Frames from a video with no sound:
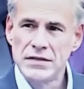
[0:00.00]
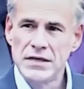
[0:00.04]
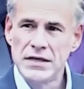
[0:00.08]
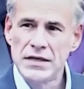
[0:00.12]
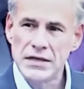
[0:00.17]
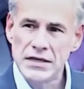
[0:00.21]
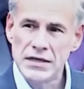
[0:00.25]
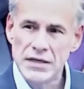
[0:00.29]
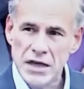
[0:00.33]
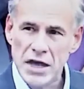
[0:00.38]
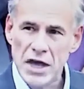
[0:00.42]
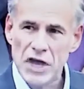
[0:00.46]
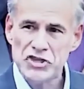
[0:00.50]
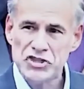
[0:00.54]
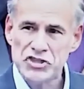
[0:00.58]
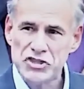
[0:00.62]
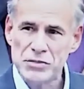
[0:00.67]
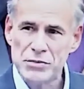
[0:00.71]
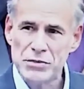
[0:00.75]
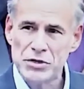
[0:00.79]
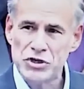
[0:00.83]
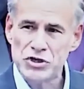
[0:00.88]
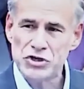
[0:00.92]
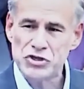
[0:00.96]
and
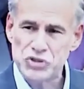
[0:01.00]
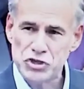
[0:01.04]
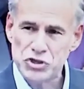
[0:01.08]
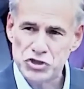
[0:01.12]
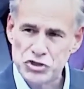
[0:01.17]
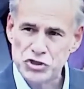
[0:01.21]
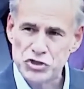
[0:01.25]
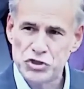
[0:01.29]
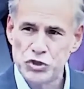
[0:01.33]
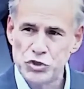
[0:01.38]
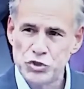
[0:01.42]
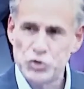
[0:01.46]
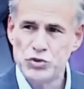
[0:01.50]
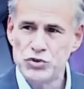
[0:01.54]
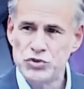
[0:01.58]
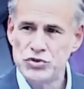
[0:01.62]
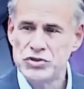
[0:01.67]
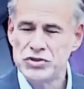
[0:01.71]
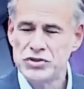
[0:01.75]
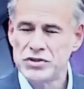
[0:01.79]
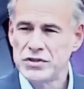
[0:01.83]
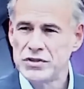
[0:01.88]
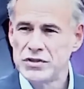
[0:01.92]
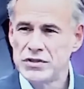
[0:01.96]
customers to
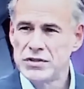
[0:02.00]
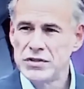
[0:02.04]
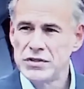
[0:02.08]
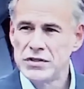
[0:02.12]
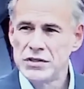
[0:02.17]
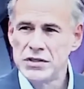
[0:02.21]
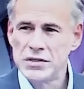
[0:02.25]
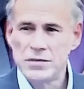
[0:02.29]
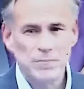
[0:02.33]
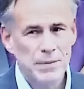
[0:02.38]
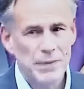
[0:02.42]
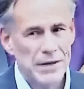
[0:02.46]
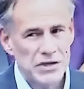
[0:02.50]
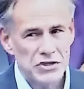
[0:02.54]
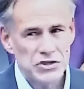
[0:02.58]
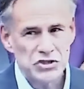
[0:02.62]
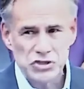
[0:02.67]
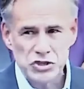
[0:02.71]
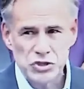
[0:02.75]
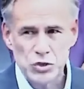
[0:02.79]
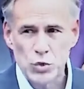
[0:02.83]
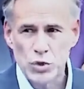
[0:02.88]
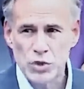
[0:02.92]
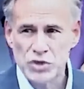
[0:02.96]
choose the
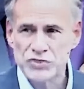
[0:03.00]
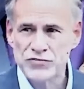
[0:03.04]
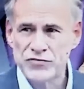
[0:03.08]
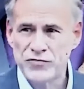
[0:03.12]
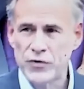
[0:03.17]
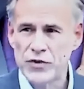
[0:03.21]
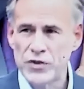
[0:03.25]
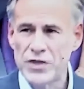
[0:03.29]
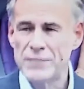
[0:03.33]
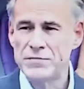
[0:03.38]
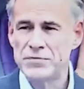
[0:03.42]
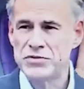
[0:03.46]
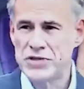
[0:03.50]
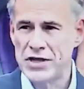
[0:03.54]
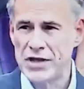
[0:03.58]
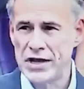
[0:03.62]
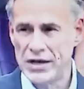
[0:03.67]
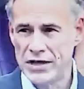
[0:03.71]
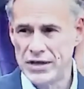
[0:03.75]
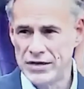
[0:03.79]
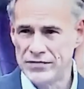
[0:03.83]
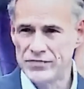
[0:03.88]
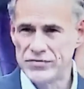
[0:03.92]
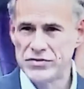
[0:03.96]
best choice for
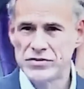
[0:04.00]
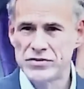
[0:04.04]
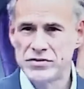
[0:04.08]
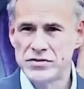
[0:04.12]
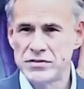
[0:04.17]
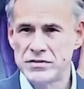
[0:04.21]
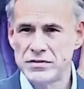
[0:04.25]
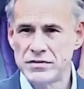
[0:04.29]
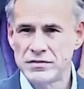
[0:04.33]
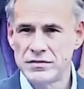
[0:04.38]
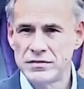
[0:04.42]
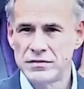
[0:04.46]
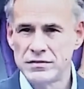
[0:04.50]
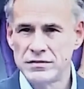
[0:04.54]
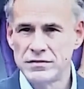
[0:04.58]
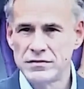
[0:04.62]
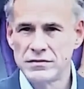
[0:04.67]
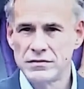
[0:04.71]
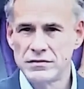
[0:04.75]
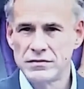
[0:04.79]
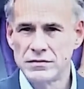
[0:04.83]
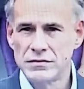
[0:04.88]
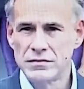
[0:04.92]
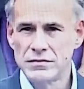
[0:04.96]
themselves.
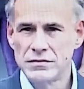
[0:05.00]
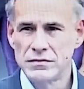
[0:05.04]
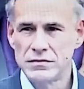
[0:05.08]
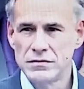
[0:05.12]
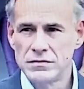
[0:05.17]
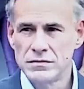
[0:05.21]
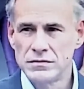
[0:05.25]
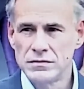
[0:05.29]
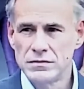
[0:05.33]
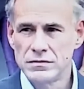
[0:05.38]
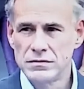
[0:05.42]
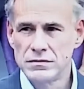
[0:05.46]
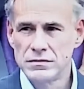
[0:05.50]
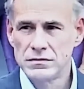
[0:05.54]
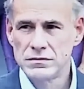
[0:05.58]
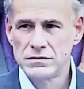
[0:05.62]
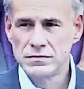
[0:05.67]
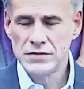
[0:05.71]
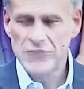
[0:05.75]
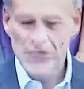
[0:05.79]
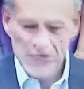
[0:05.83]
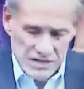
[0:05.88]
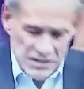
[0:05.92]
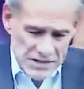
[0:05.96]

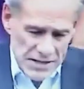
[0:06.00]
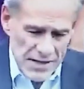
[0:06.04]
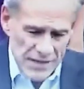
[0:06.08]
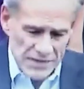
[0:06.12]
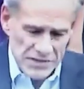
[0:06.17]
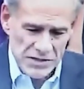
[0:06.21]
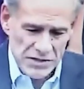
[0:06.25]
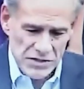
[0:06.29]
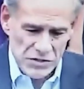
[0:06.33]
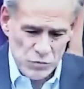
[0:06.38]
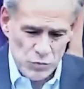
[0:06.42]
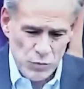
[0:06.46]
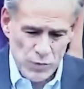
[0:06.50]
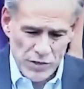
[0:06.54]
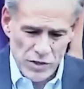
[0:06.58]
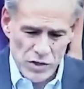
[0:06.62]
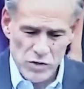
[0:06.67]
In Texas, we